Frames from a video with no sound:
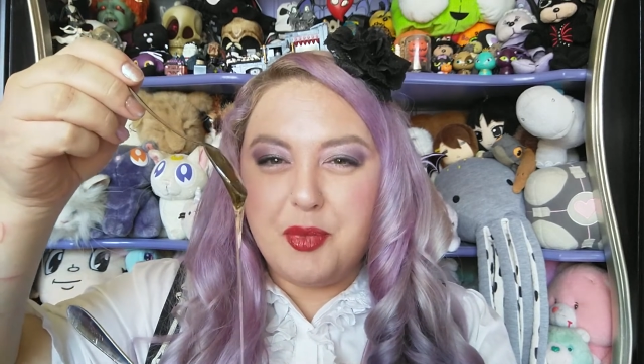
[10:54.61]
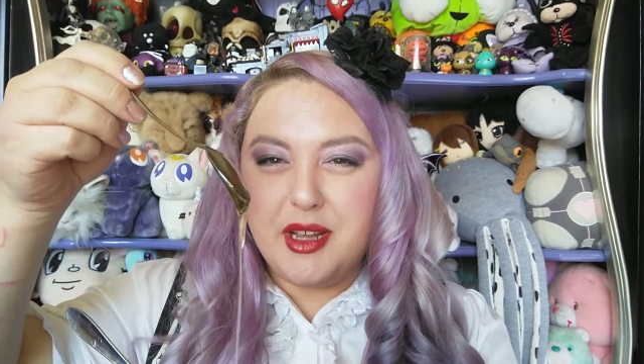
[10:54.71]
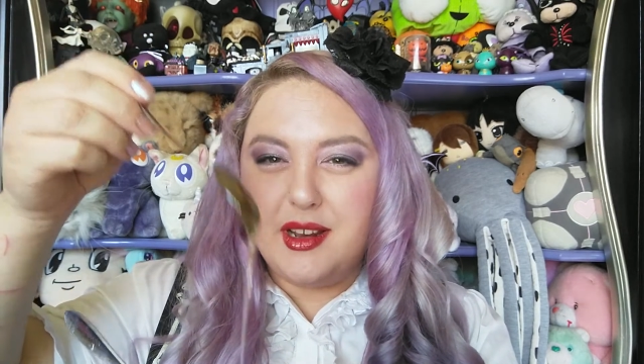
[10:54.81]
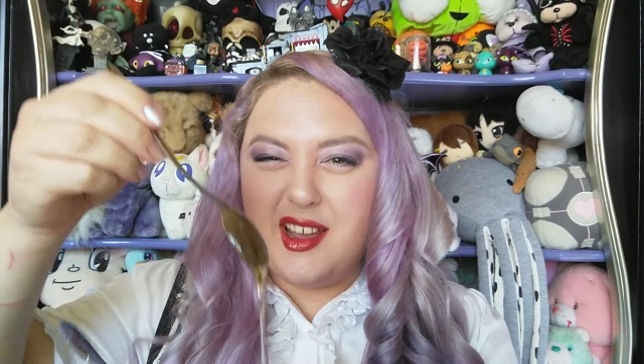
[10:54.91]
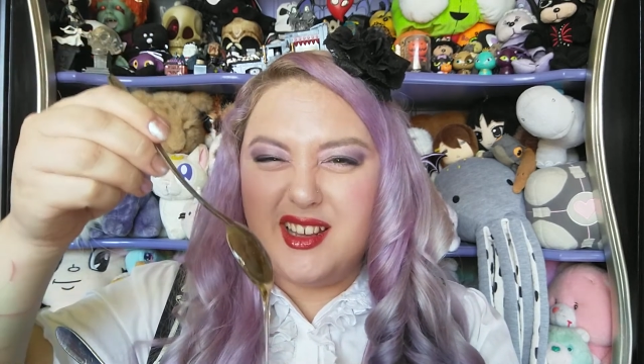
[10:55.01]

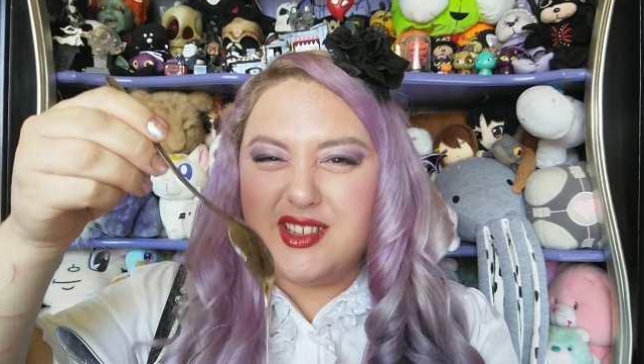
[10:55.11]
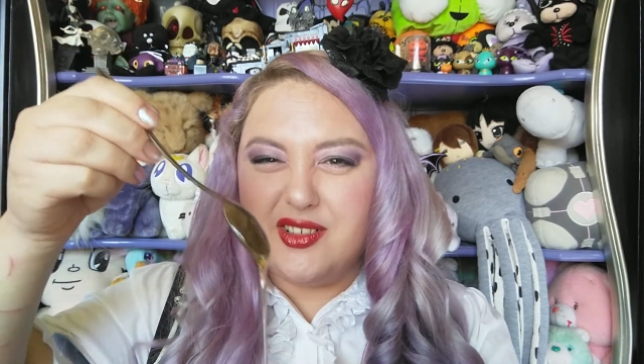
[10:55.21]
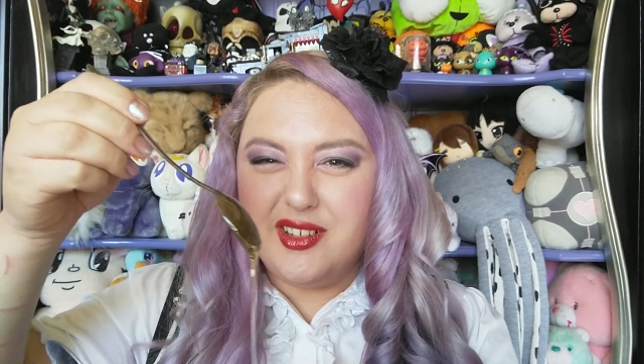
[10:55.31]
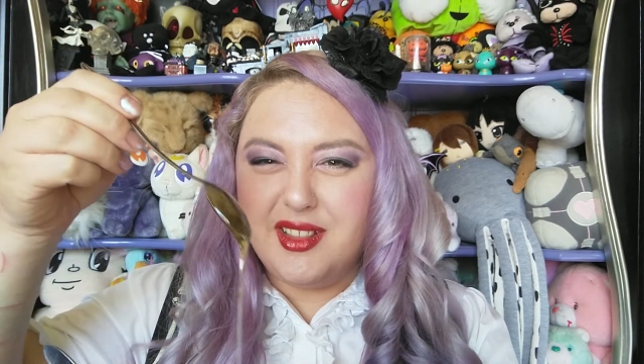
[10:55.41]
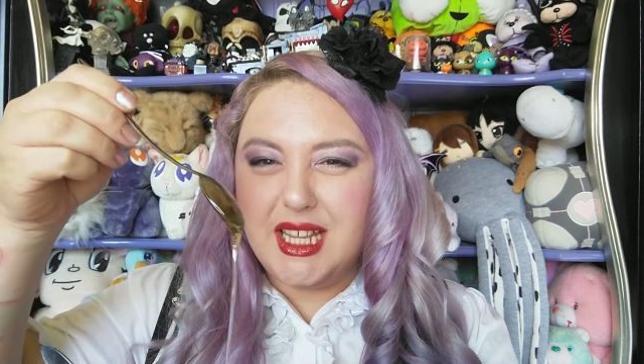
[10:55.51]
but I
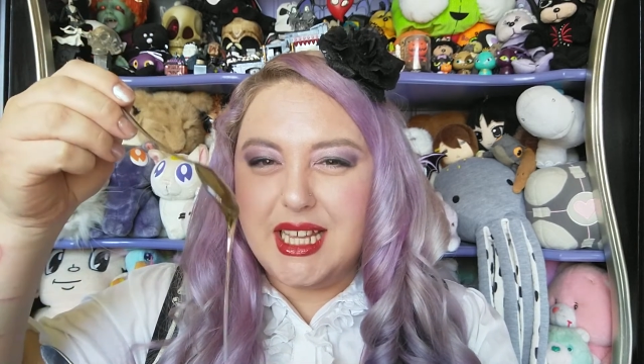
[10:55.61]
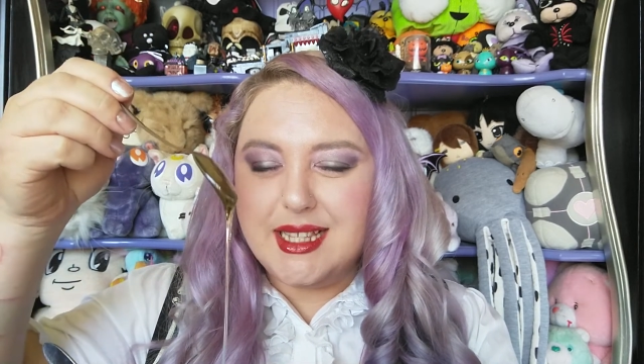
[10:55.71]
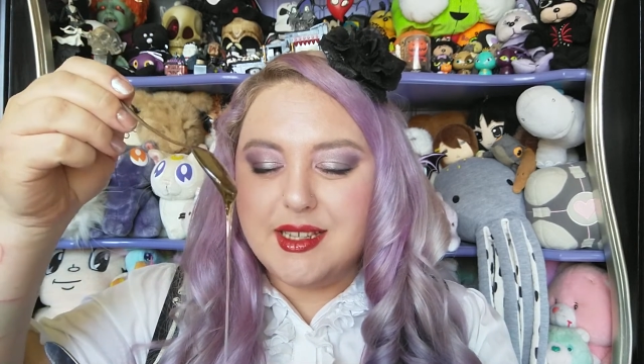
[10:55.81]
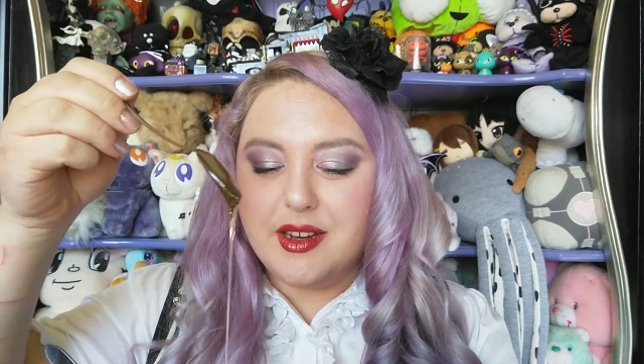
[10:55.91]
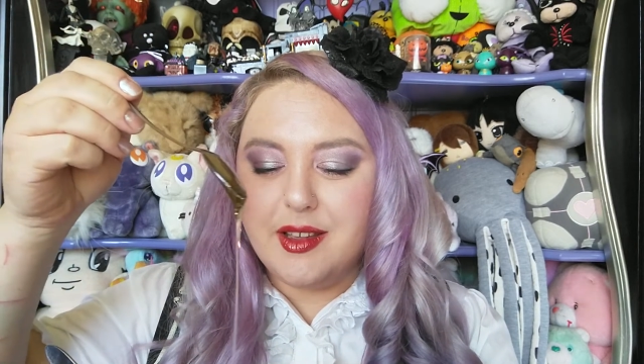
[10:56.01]
don't think
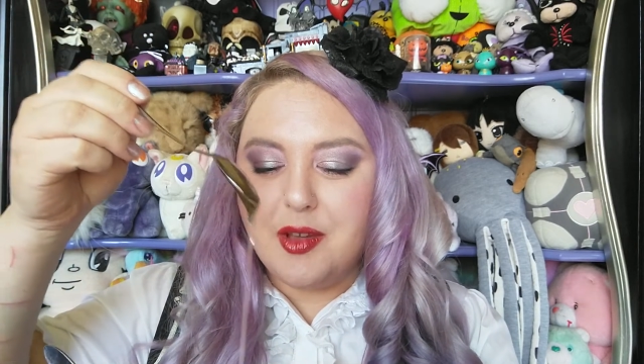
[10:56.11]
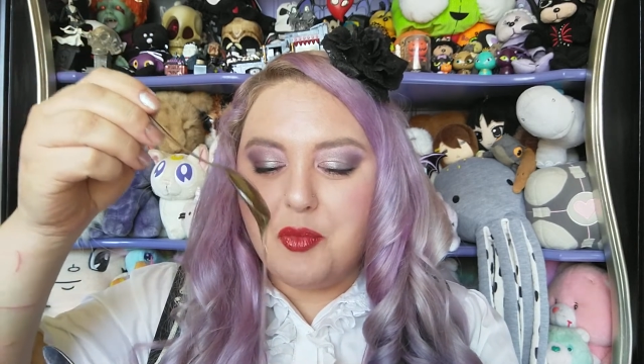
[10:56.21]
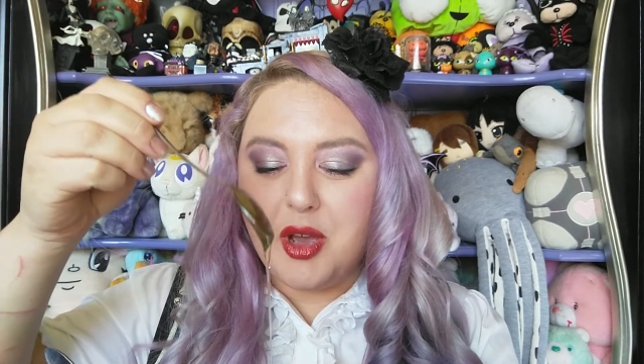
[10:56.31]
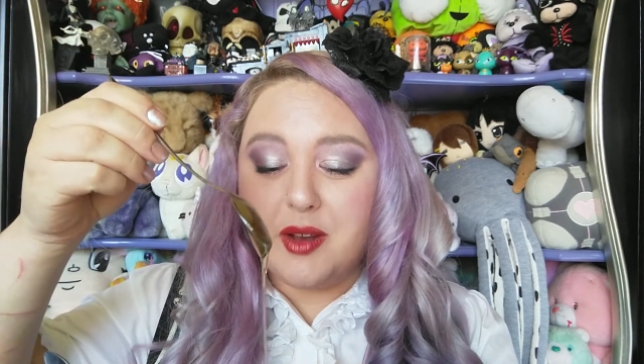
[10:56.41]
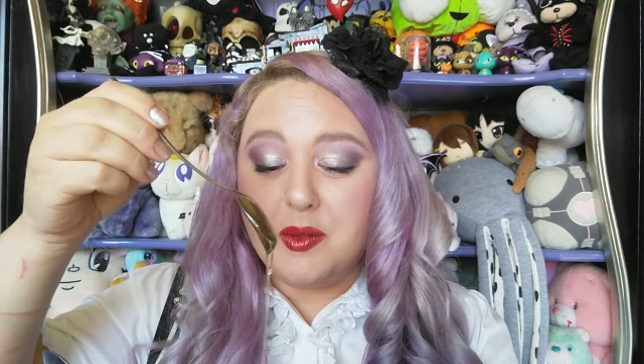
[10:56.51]
it's going to
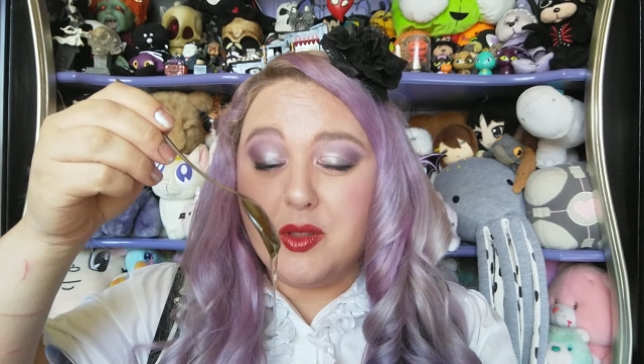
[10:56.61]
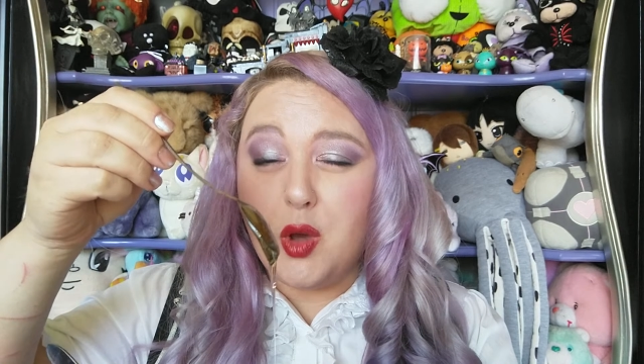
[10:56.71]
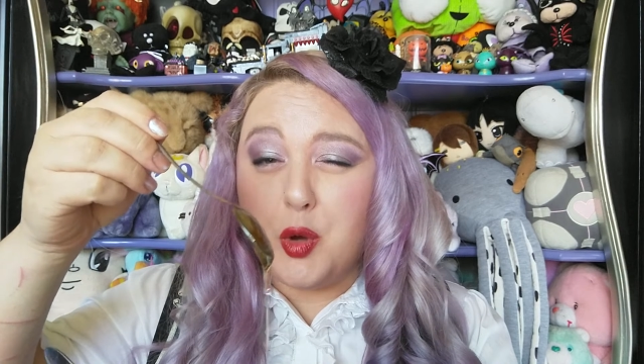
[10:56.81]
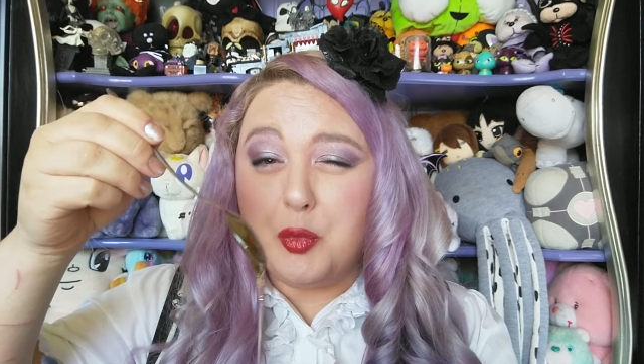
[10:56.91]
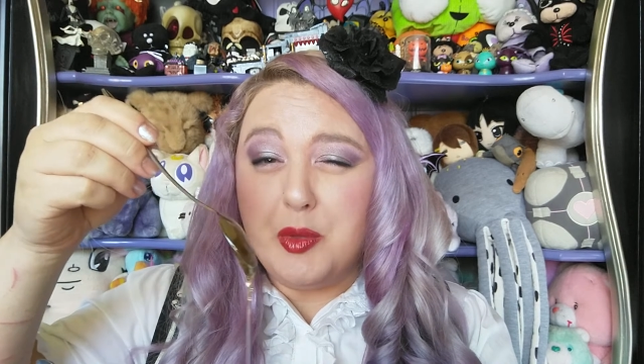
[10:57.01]
combine with
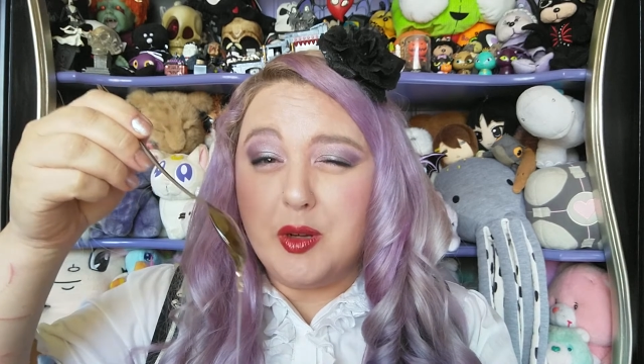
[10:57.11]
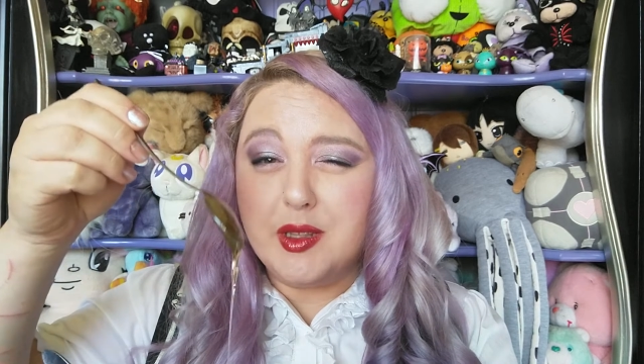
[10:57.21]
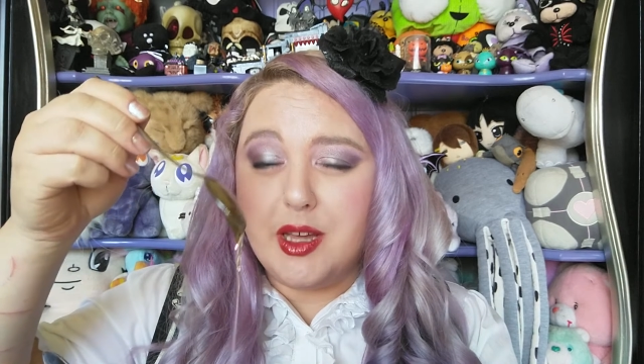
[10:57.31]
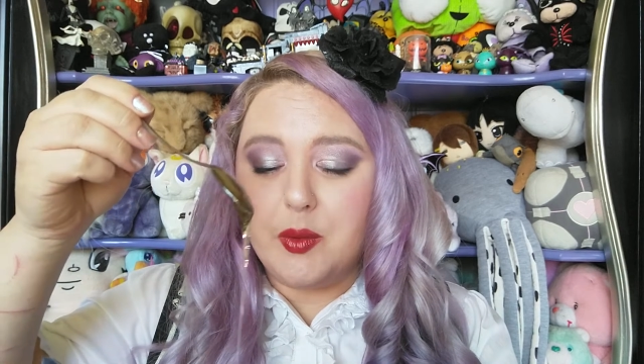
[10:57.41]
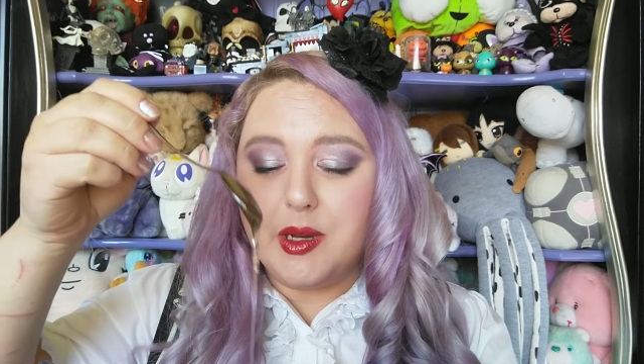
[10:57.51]
cold milk
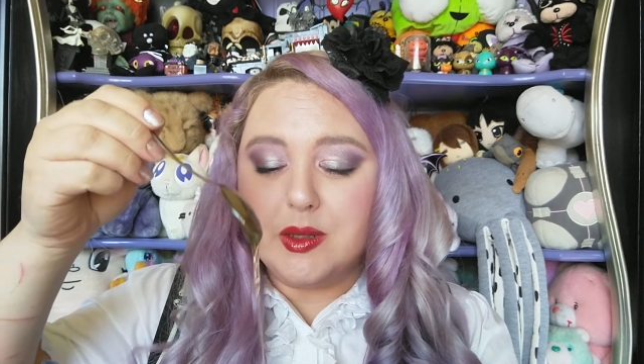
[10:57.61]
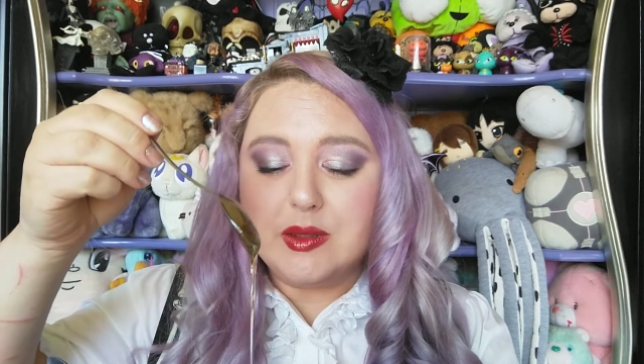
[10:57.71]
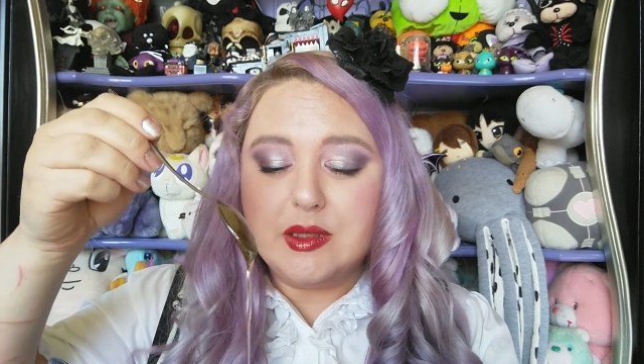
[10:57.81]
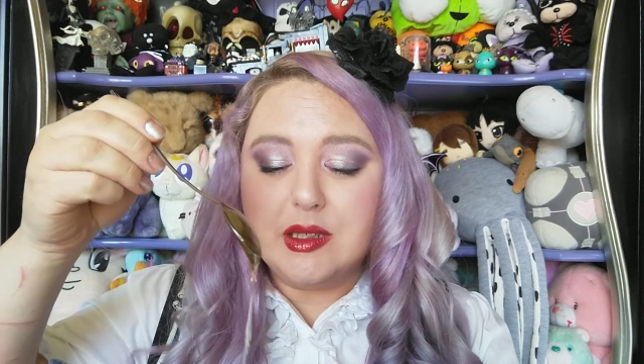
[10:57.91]
that well.